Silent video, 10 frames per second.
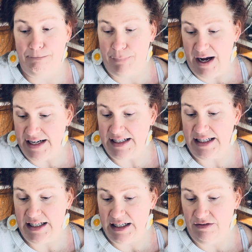
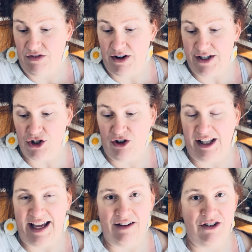But very
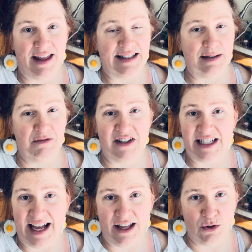shortly after that, some of the
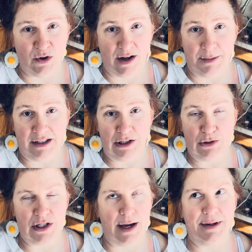tiles were coming
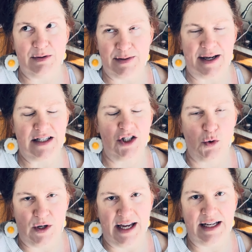loose. I mean, it was a mess. So
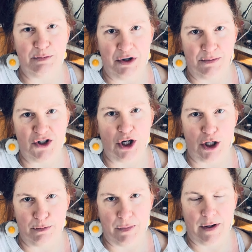we had to put up a
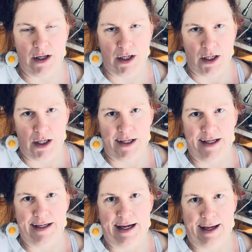tarp
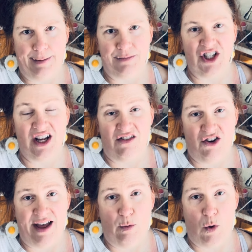to cover
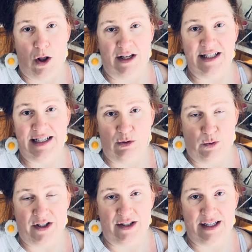that wall until
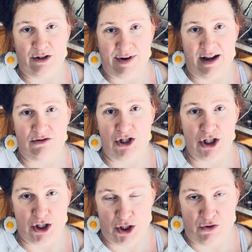we could get around
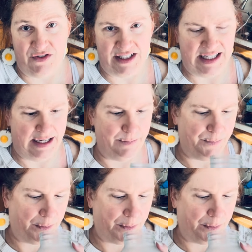to fixing it.